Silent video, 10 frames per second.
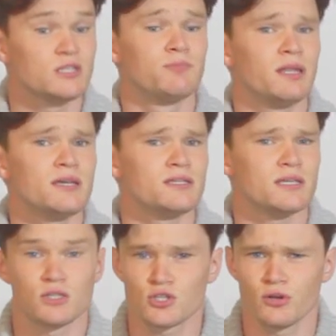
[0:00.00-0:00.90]
his place
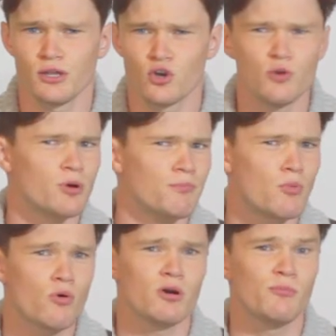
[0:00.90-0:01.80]
in Sterling Cooper
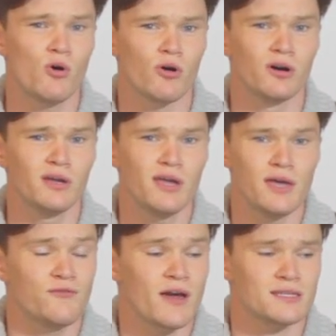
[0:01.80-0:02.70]
more and more.
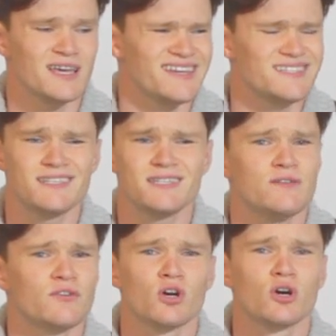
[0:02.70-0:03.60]
In fact, he didn't
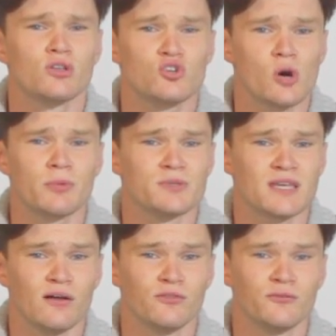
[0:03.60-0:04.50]
even earn the job
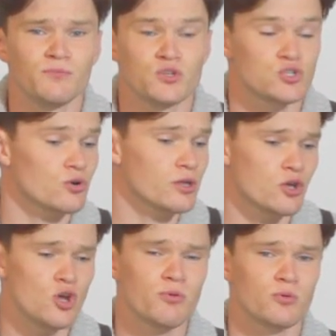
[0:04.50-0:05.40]
himself. Sterling
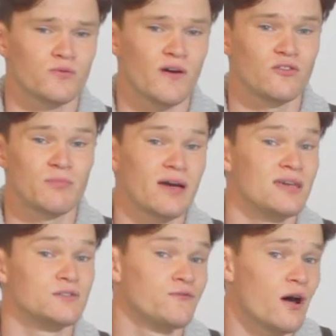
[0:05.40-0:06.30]
Cooper was founded by
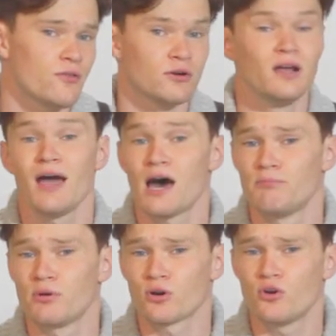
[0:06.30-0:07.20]
his father
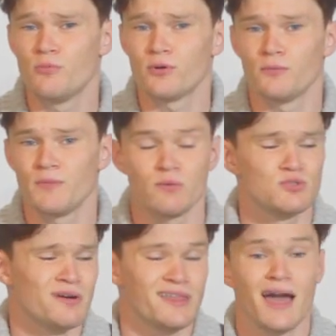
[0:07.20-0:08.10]
and Burt Cooper. He was
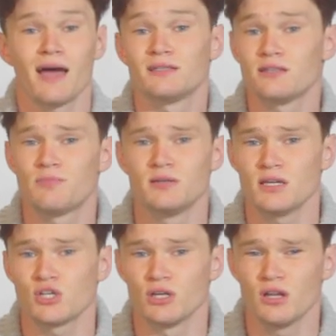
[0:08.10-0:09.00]
merely handed the
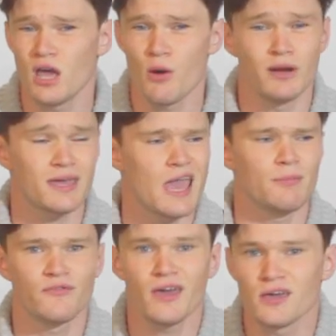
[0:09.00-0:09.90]
position when he
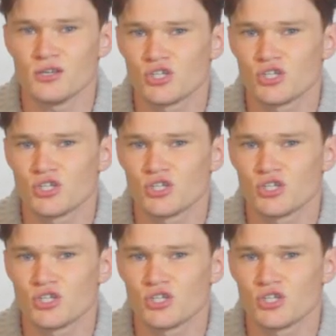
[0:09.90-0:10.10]
came of age.